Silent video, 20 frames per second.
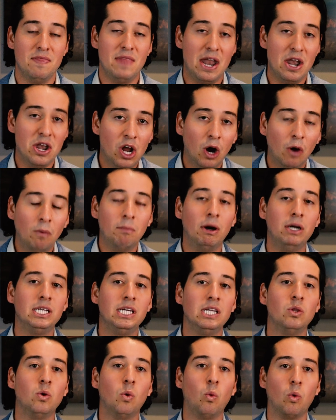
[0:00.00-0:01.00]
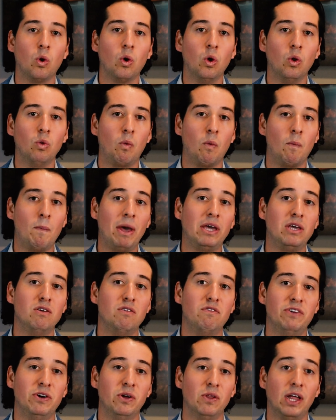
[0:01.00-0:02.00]
that no money in the world will make you
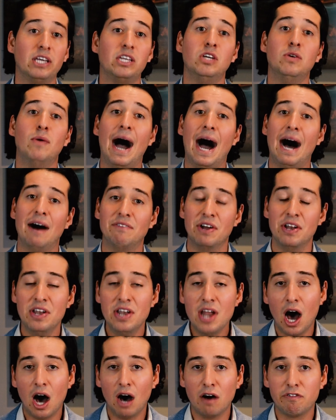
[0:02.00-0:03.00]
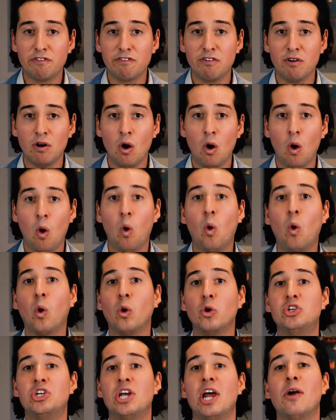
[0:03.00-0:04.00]
feel like you have enough
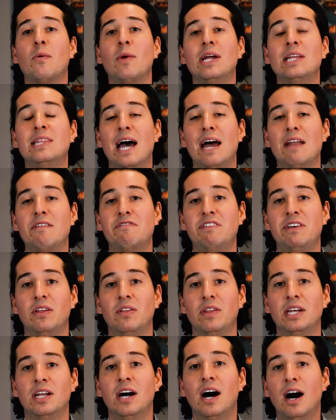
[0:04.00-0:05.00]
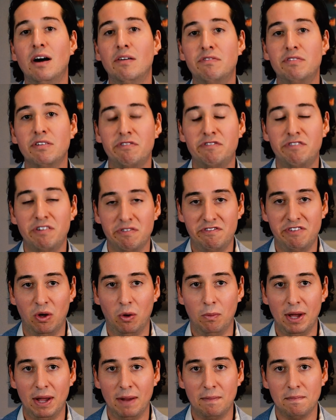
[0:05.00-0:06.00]
or generate that feeling of
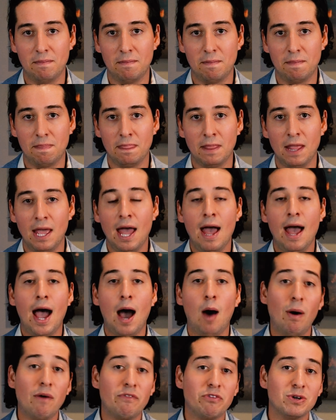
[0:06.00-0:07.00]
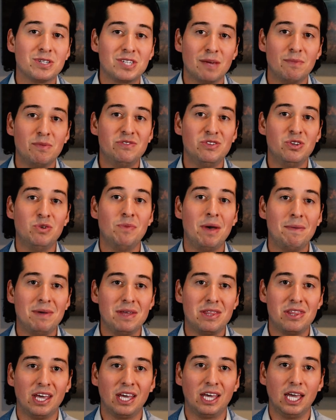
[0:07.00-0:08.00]
fulfillment. However, some of you may be
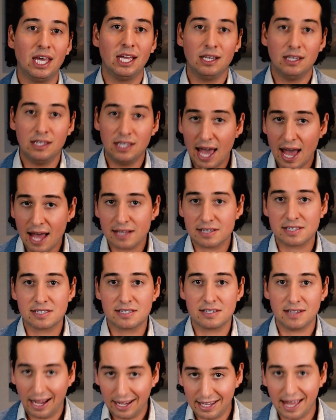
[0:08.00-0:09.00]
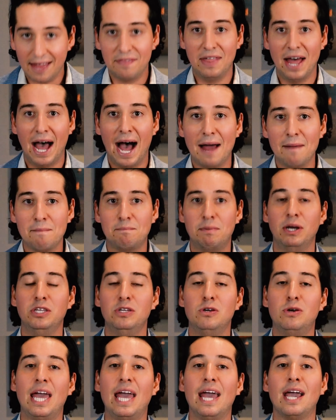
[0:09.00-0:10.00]
thinking, yes, I get that, but
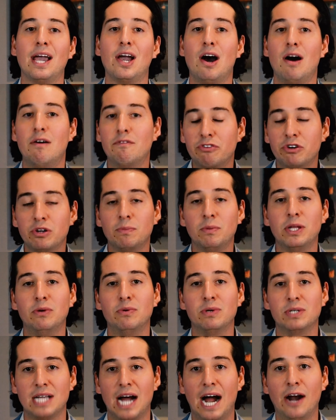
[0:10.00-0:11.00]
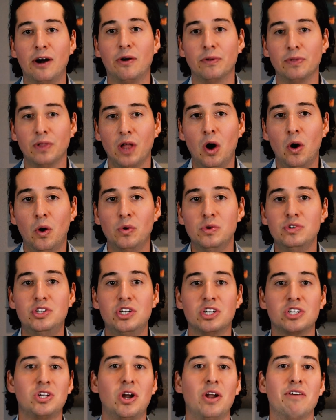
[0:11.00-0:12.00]
you can't comfortably retire alone
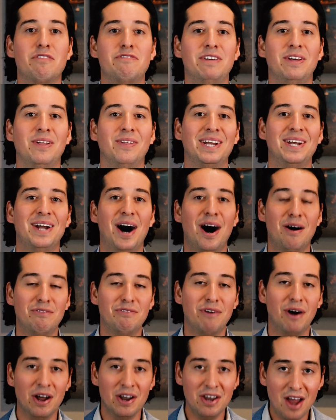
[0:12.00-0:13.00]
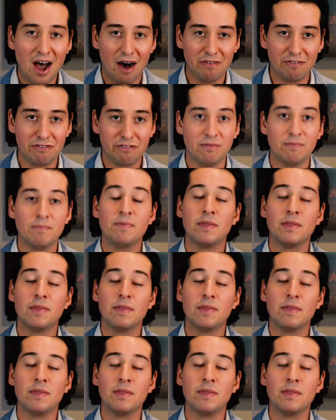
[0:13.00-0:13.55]
just on a feeling of enough.